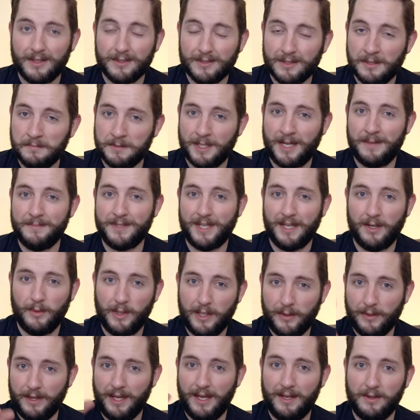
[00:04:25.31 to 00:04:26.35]
can sometimes get
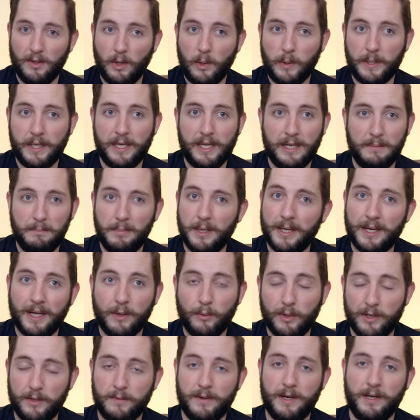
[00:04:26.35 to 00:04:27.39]
away with hand holding it, but I
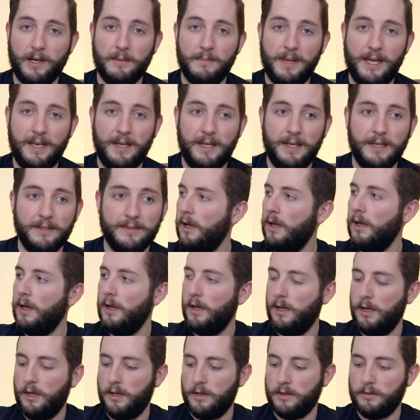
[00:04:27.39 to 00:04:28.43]
wouldn't recommend it.
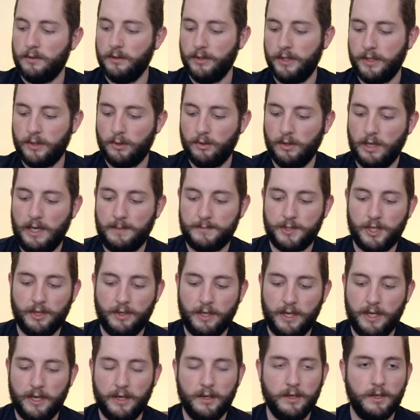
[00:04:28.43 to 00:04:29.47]
Really cool option
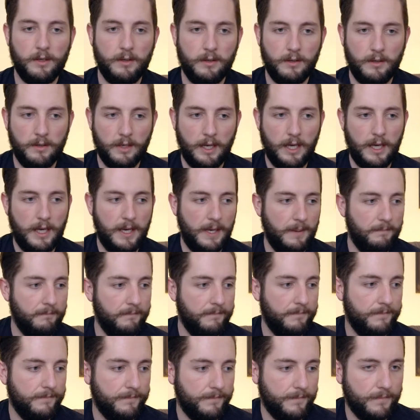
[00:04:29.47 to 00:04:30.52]
here. Um,
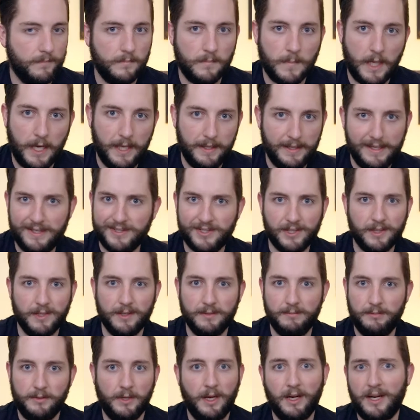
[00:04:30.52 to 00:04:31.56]
and these
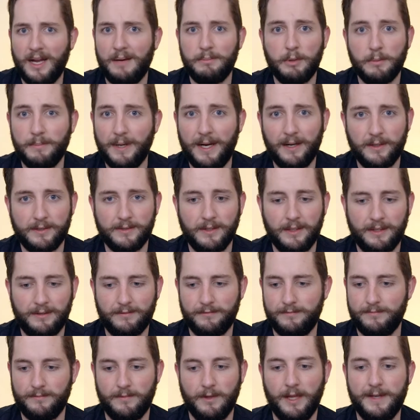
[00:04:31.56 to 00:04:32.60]
are a couple bucks, like
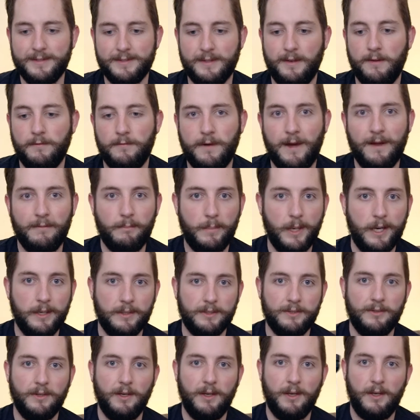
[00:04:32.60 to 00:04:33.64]
less than five
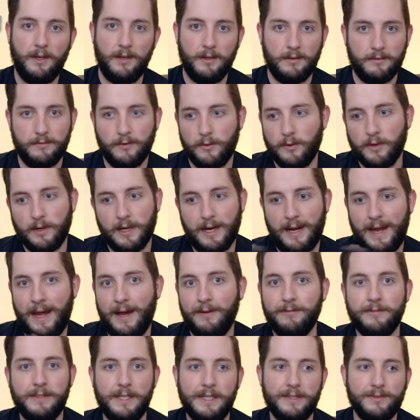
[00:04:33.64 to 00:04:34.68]
bucks for a
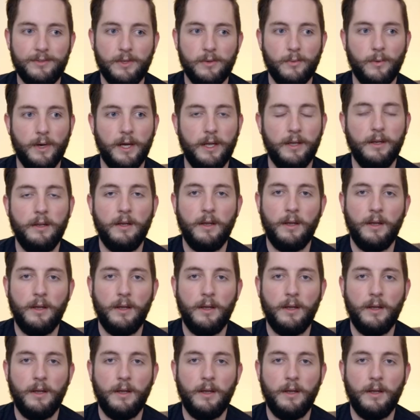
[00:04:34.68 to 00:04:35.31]
half decent one.